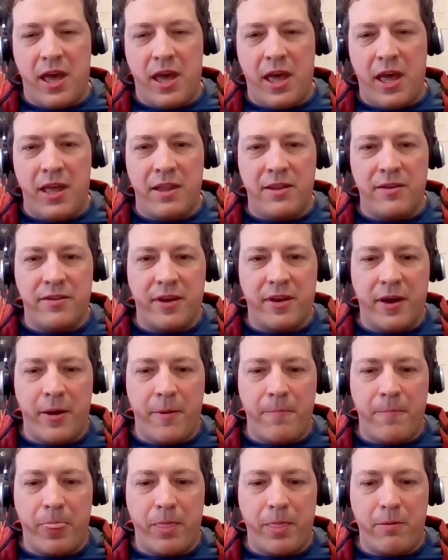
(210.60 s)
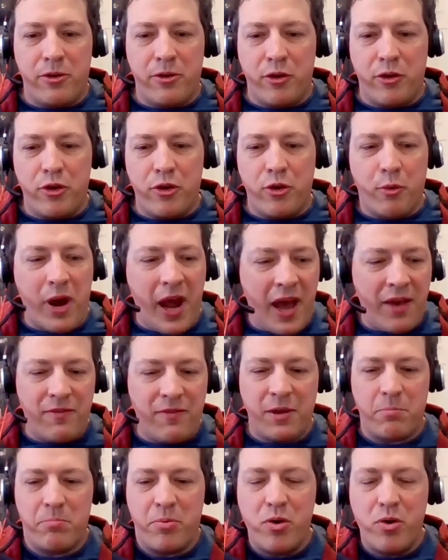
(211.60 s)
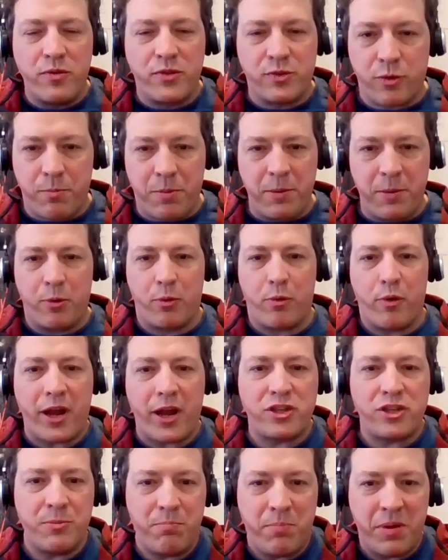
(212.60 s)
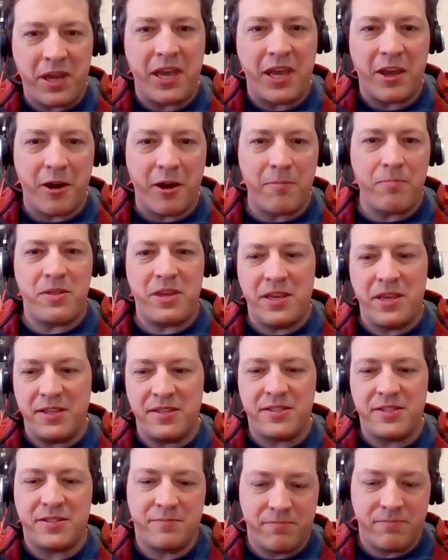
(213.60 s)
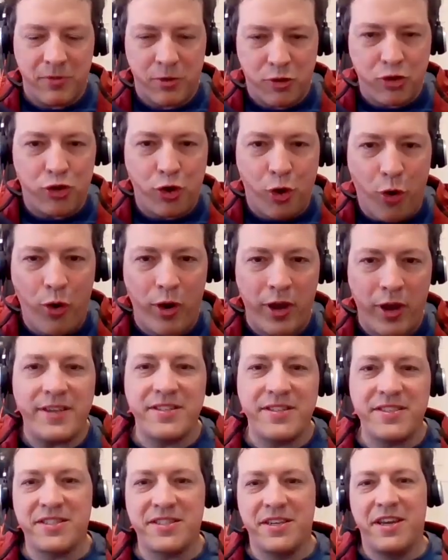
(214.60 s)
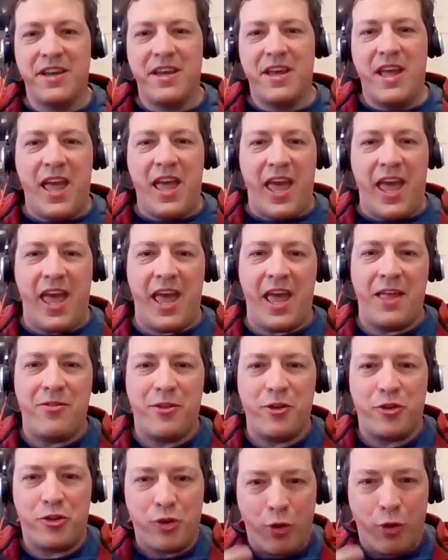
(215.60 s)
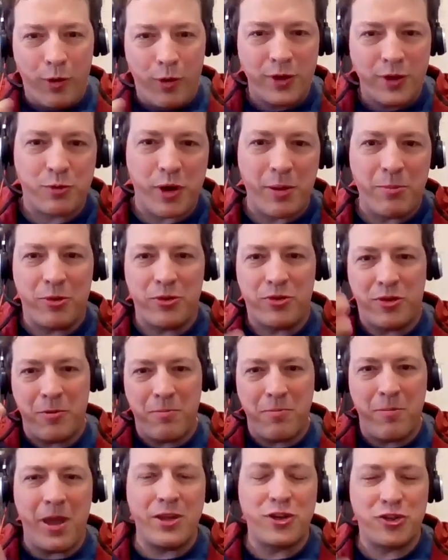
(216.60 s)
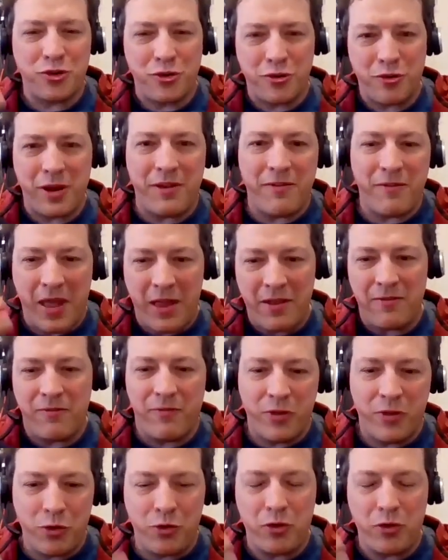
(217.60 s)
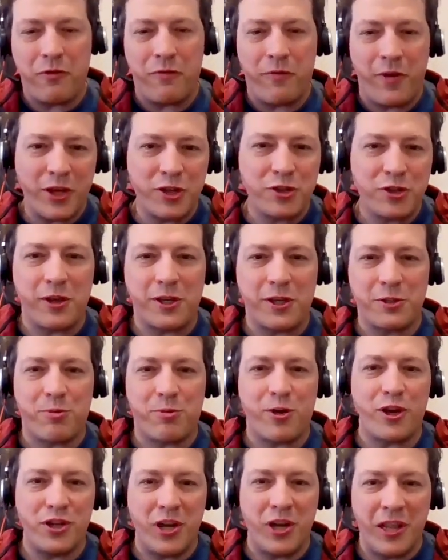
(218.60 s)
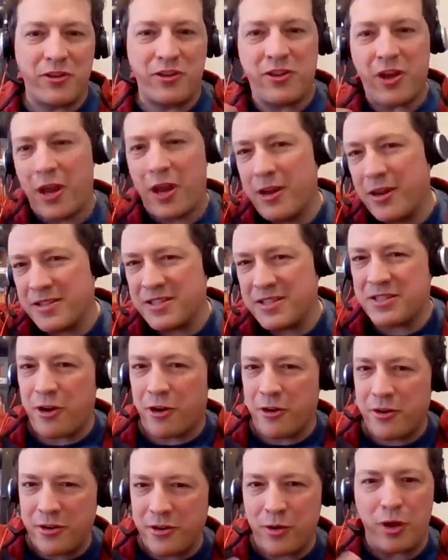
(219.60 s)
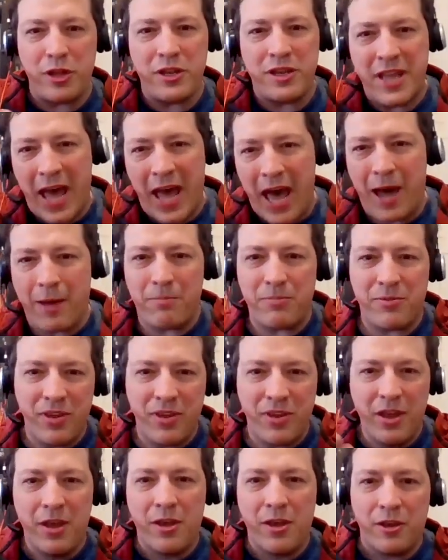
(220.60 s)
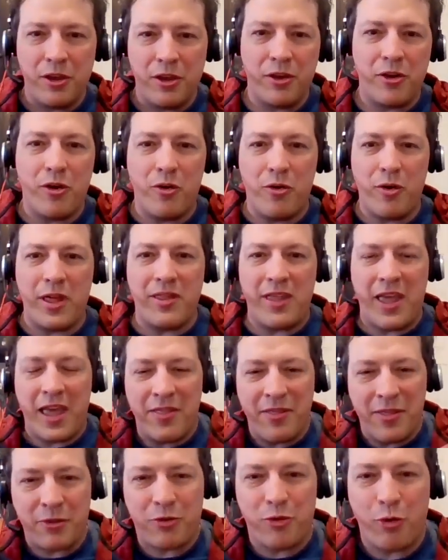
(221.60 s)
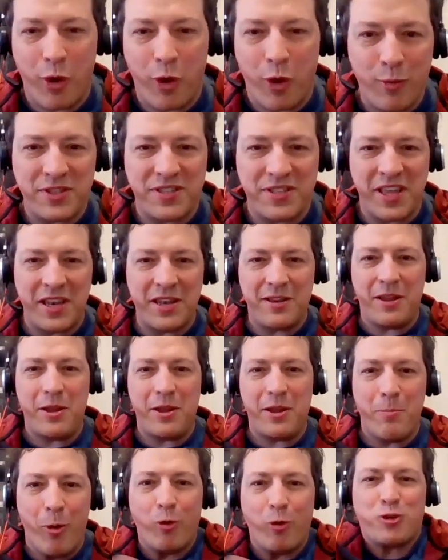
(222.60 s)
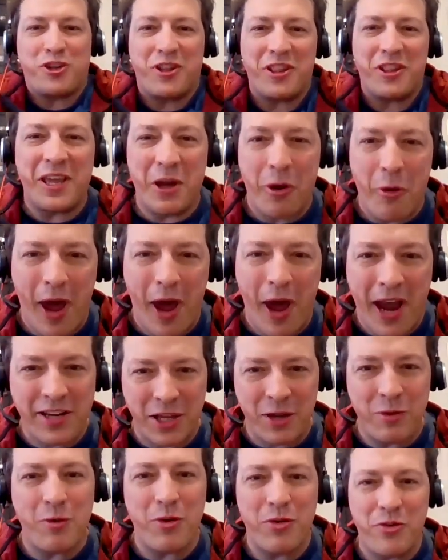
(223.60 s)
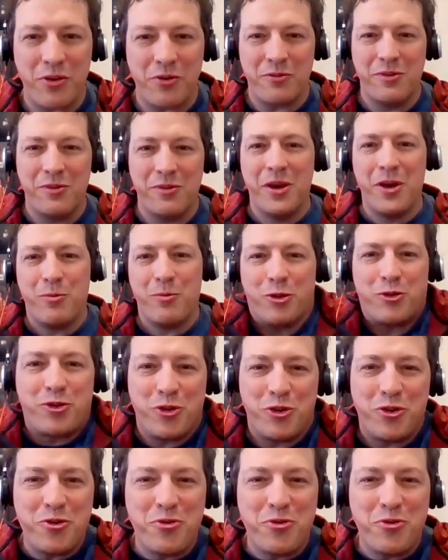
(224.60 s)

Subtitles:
and you were having booths where people were actually picking up these toys, and the toys were able to measure and view your facial expression and kind of start to adapt, and the toy was then emotionally interacting with you. Well, to do